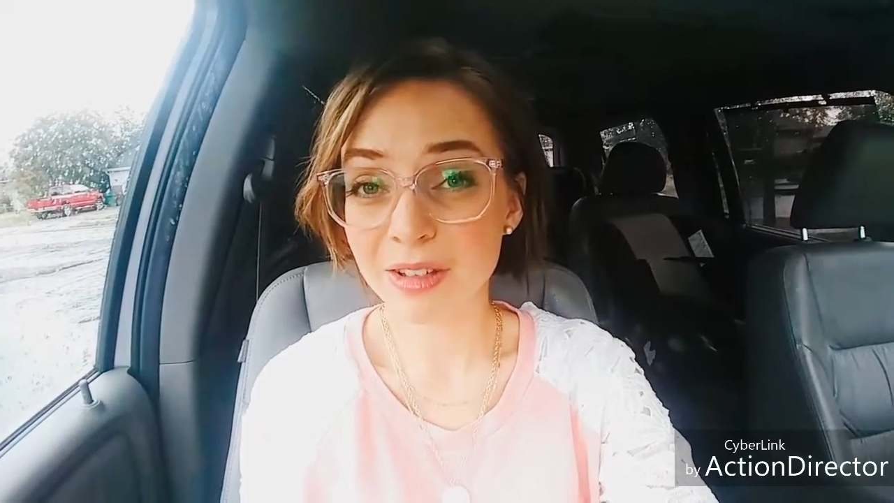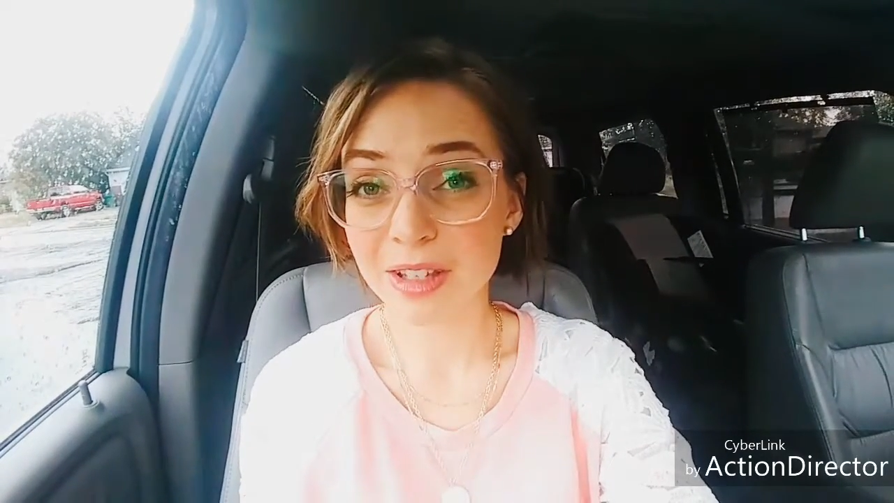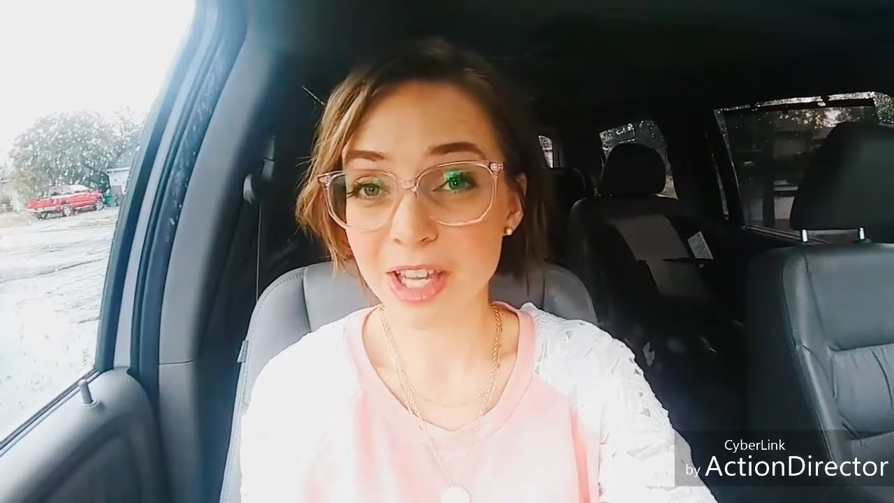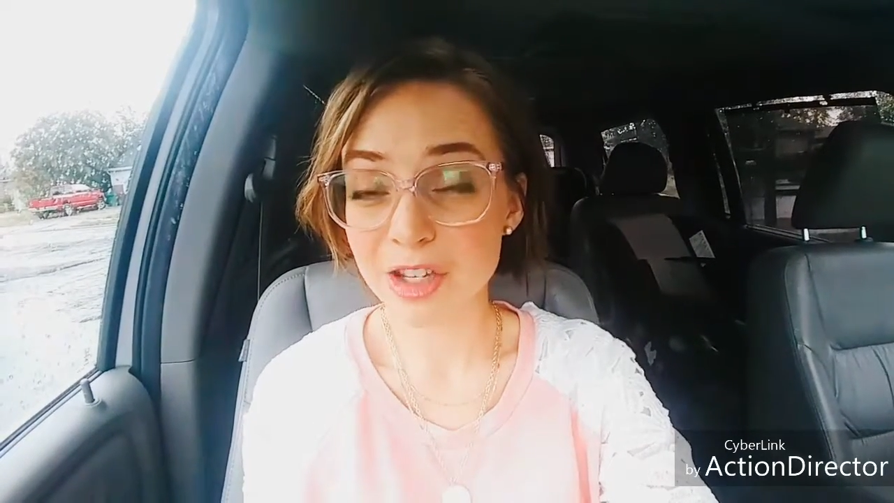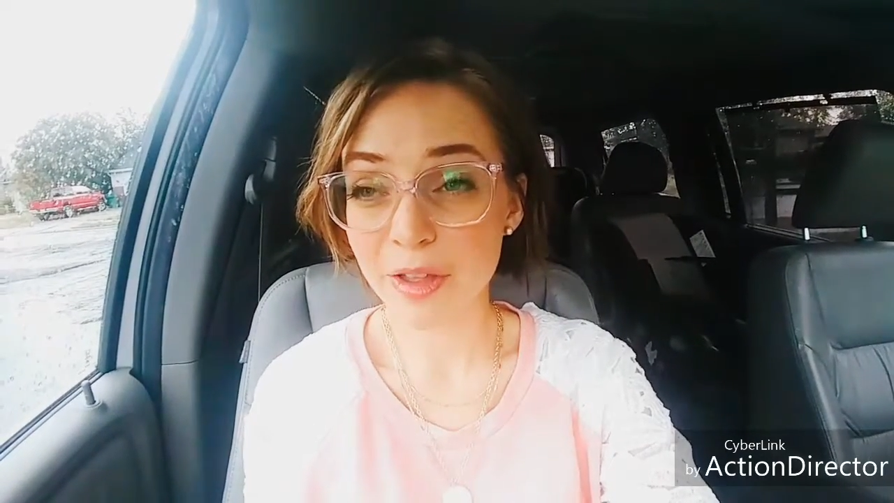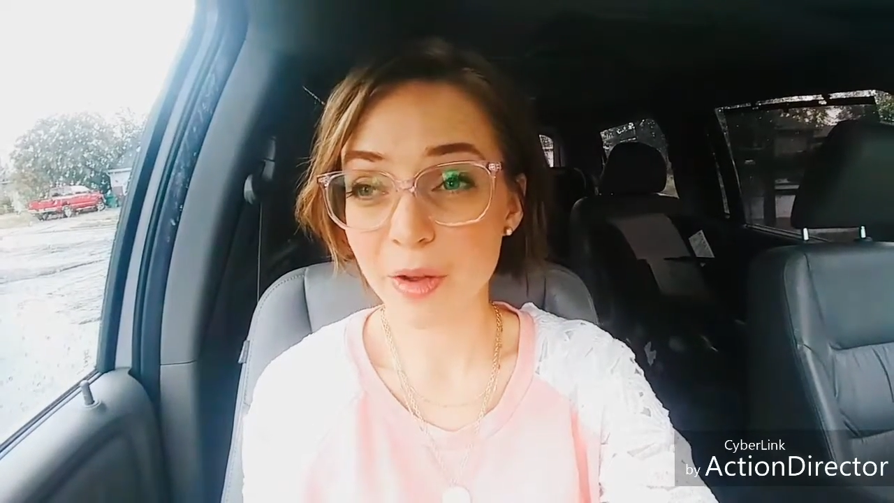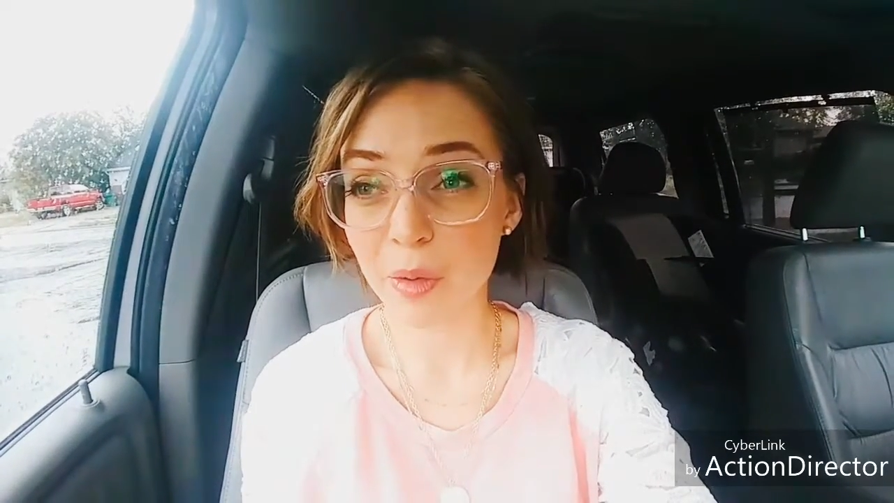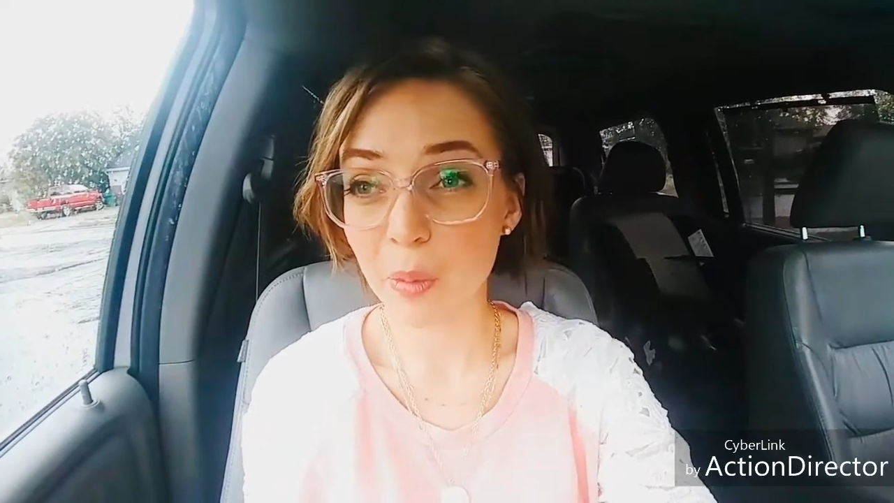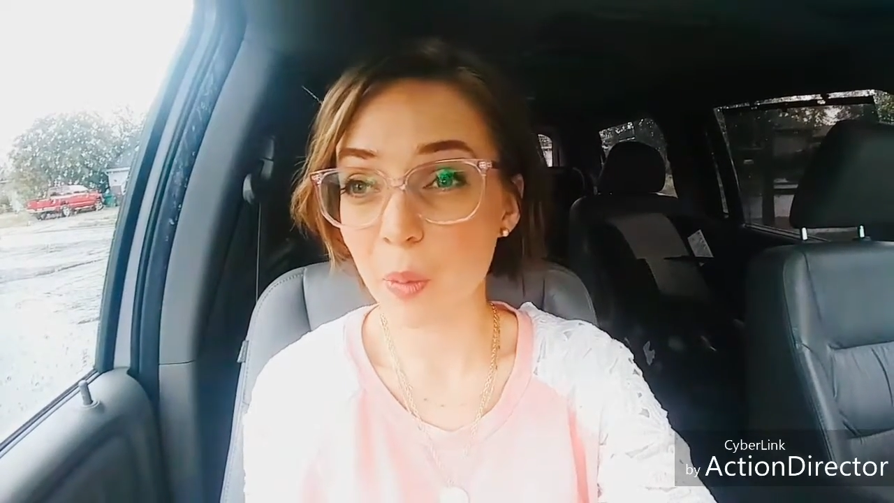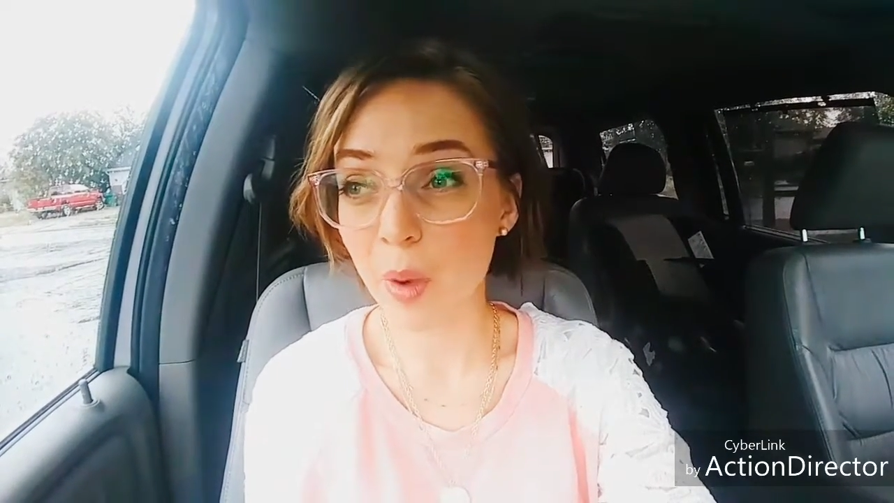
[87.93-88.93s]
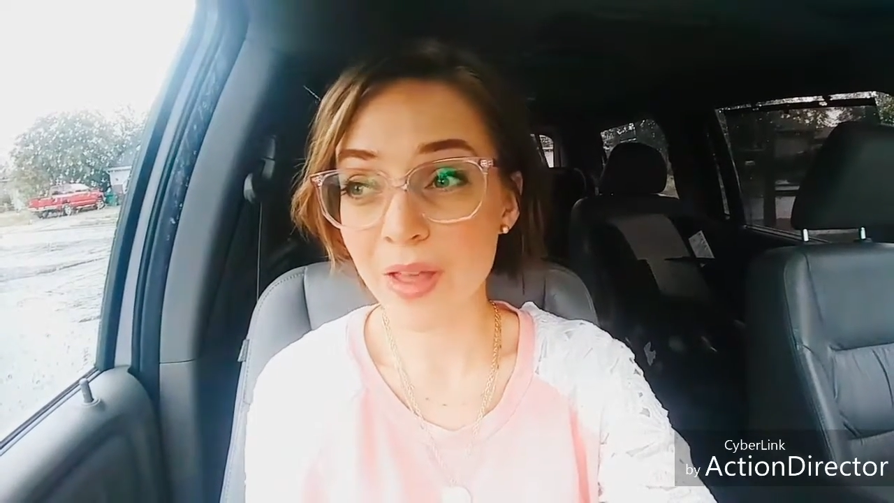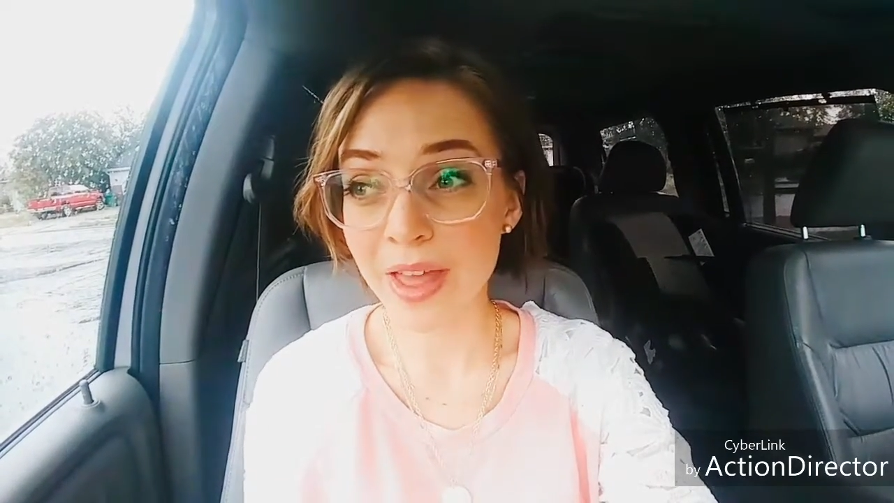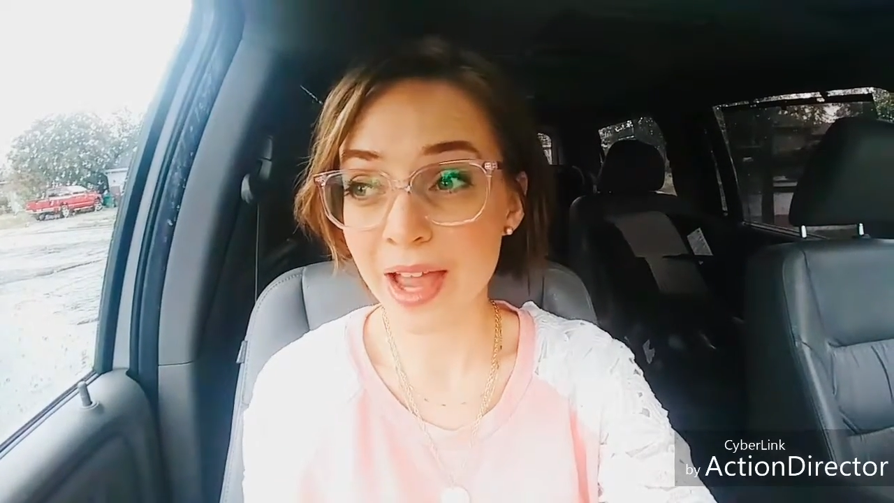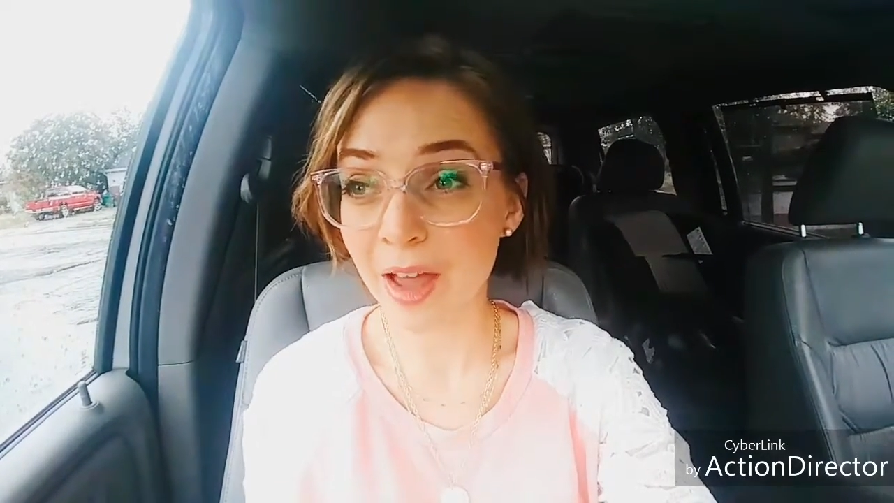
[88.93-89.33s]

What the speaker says: each other what that